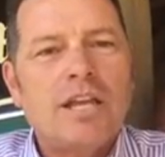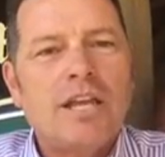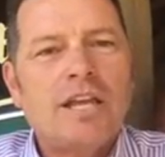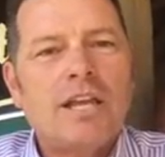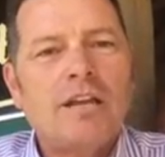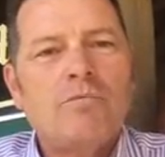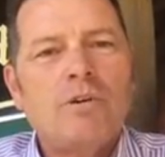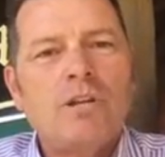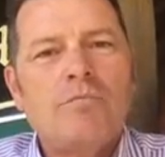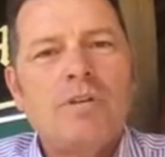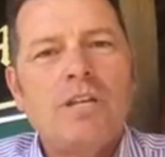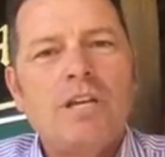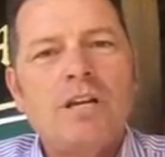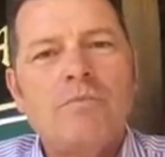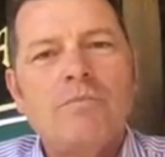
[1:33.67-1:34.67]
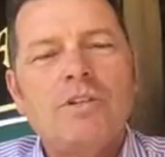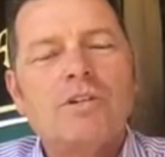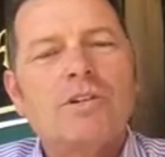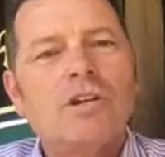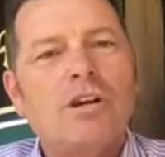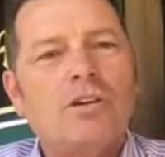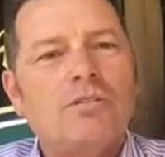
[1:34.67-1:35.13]
and I want to become your
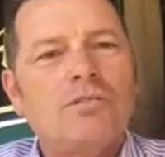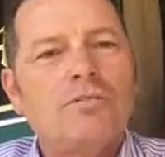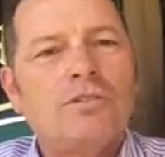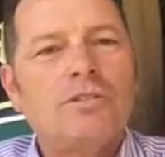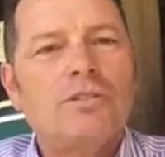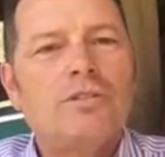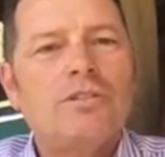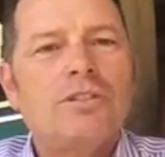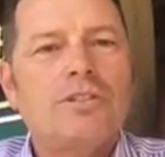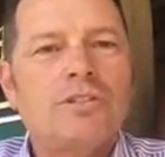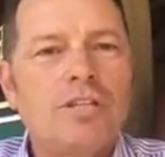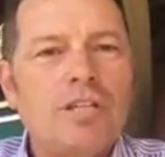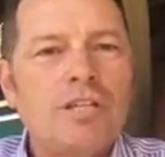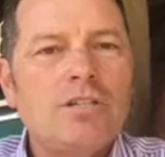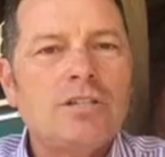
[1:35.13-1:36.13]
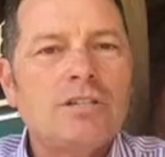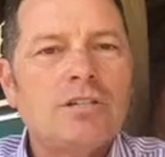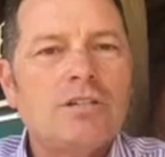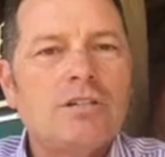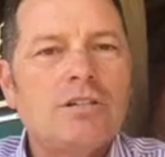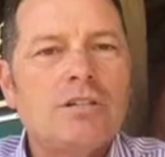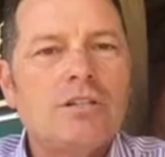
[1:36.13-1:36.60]
coach, your
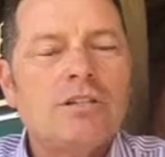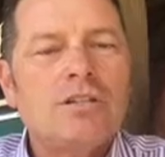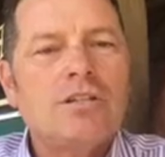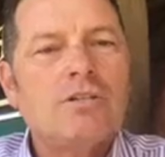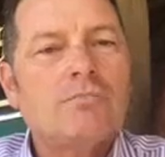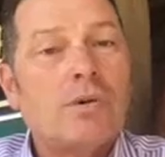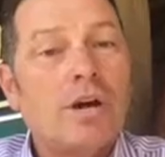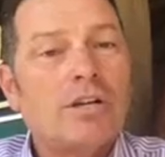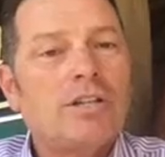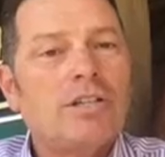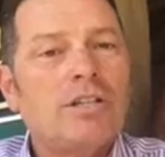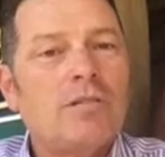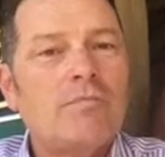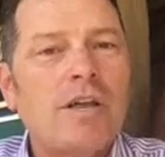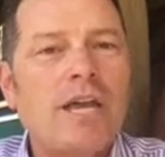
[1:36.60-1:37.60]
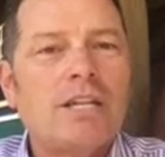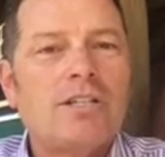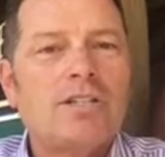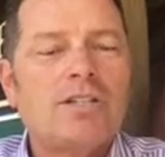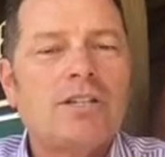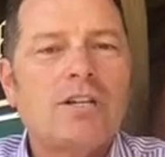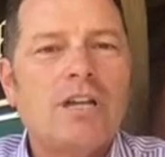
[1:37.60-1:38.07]
teacher, your partnership
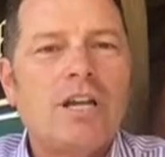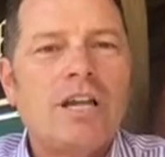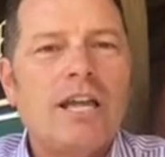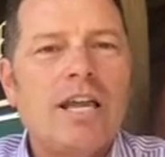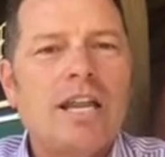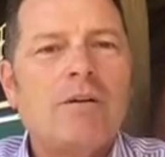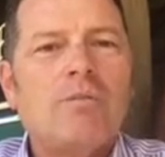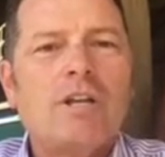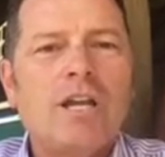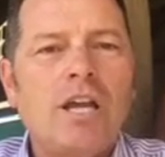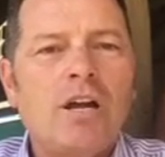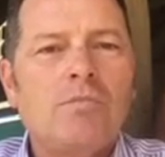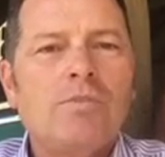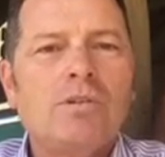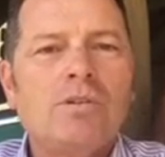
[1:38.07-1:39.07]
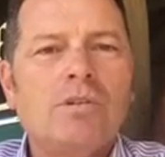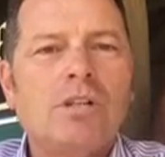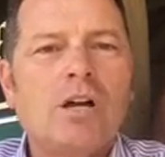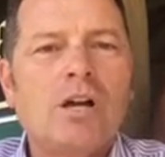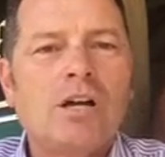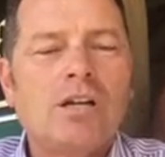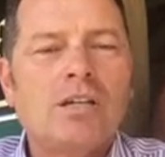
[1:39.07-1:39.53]
manager, and I want to help you
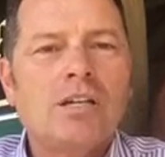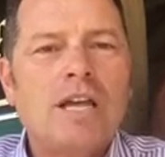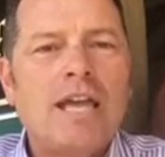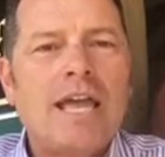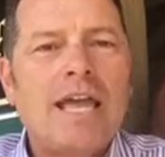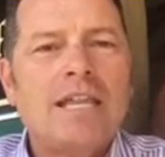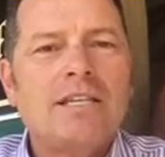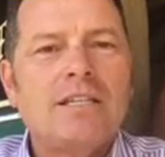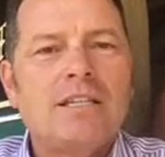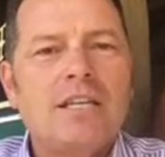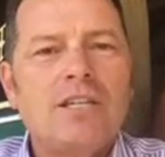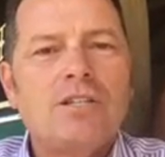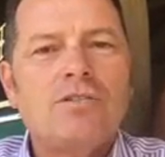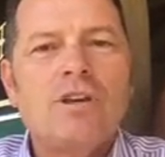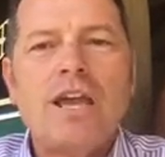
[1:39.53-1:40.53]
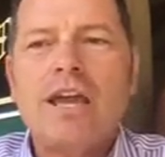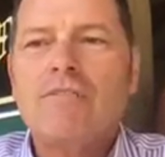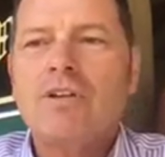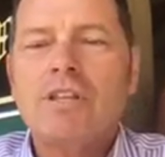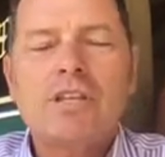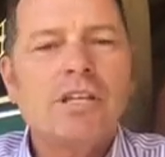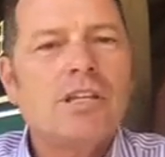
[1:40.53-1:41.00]
along and teach you
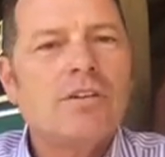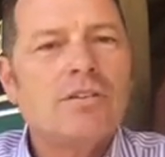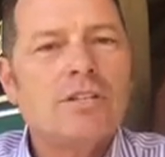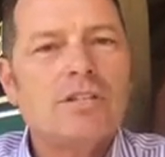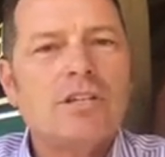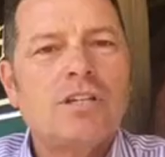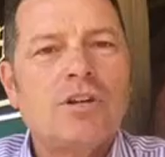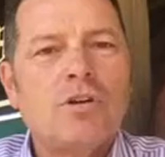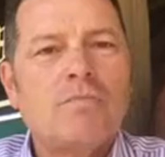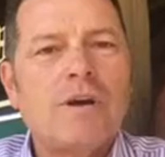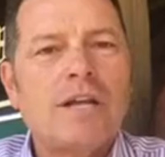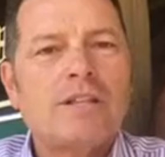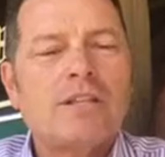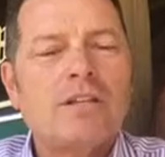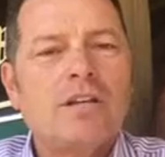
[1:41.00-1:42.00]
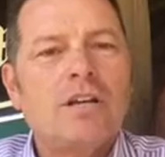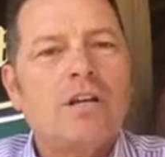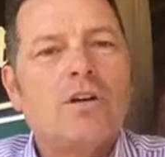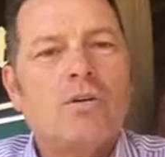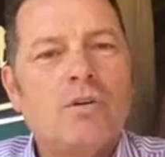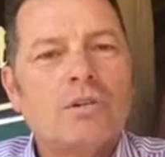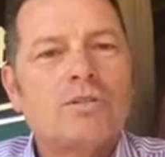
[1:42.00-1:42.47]
everything there is to know about the
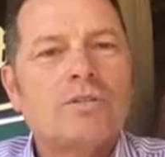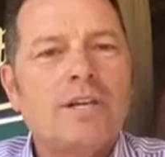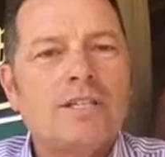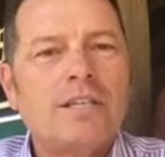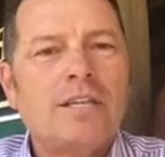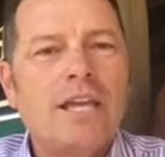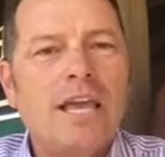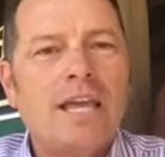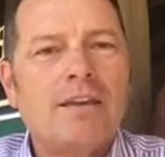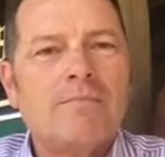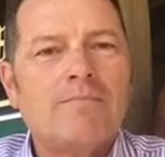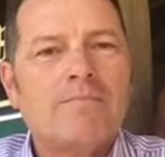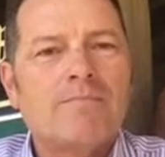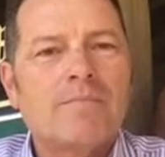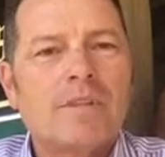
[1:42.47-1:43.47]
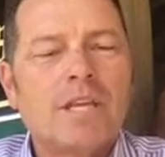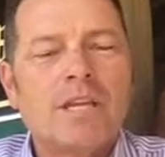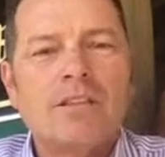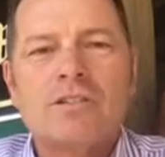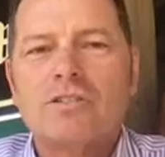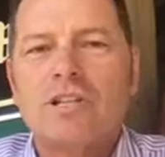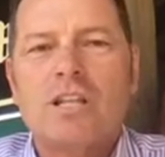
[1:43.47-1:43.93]
horse racing game.
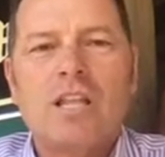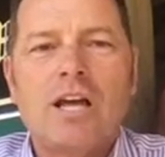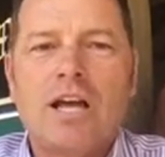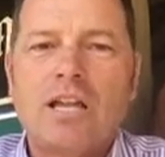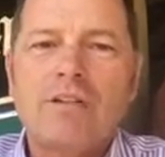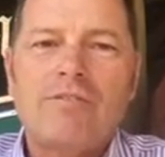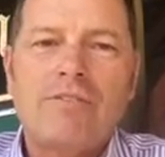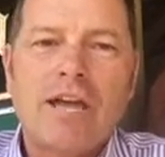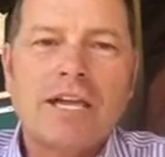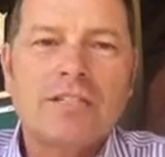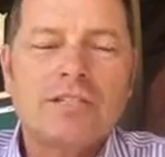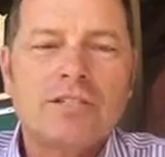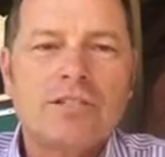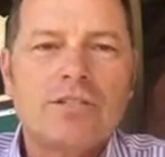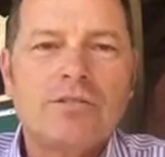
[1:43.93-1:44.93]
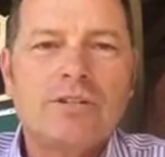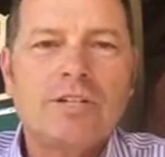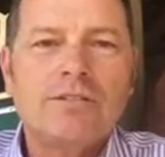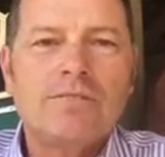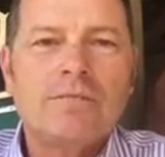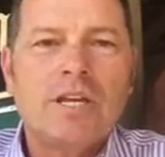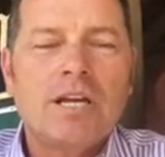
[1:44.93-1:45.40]
There's a lot of facets to it,